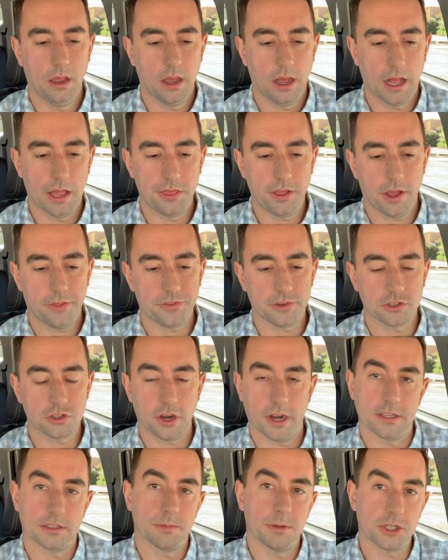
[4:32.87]
I thought the
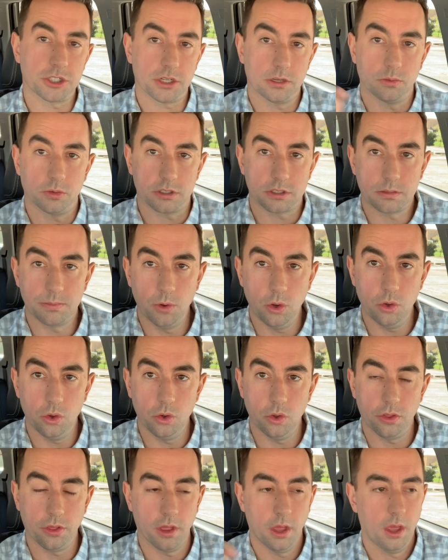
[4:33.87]
transmission was
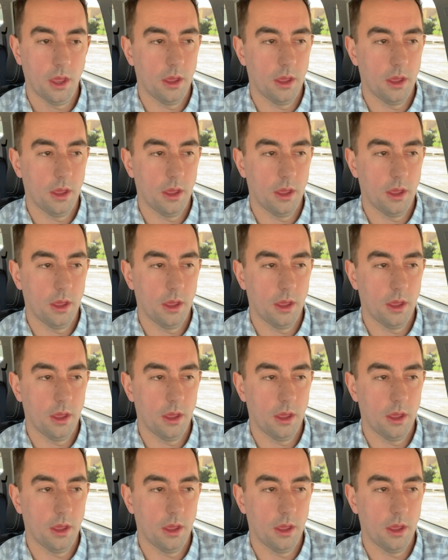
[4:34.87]
smooth,